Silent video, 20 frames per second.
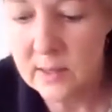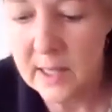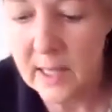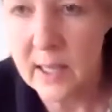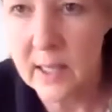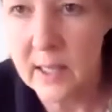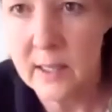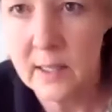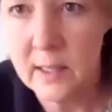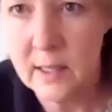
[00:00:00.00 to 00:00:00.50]

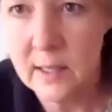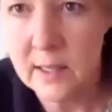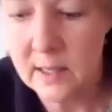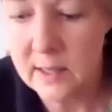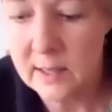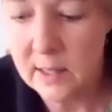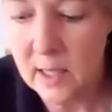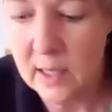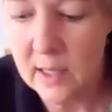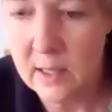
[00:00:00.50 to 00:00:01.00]
They
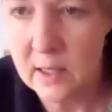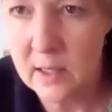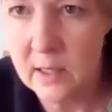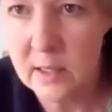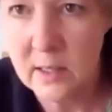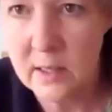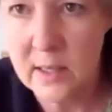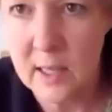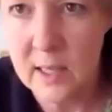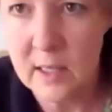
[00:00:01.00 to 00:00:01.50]
can
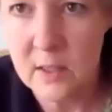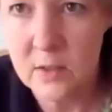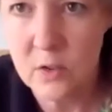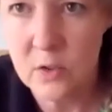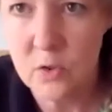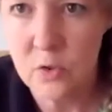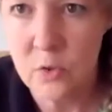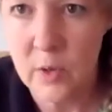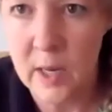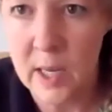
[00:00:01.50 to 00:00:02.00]
take that
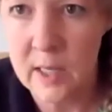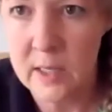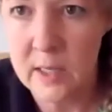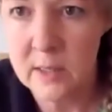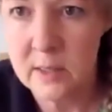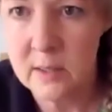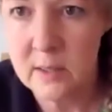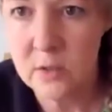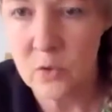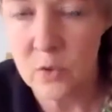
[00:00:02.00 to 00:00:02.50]

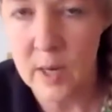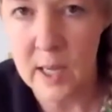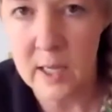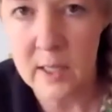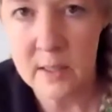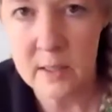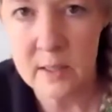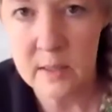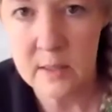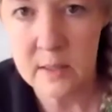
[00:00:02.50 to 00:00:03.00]

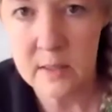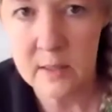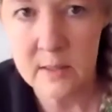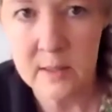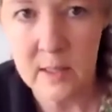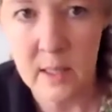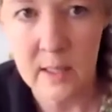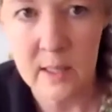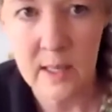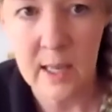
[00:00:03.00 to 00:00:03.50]
direct
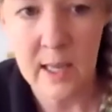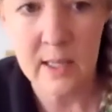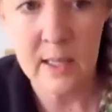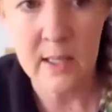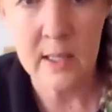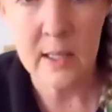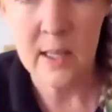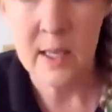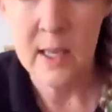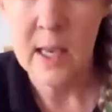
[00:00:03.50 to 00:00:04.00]

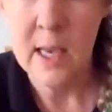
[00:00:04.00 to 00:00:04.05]
sunlight.